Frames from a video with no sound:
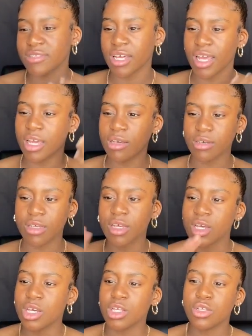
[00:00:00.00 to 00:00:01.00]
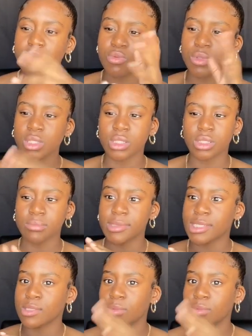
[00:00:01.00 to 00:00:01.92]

Like, you was messing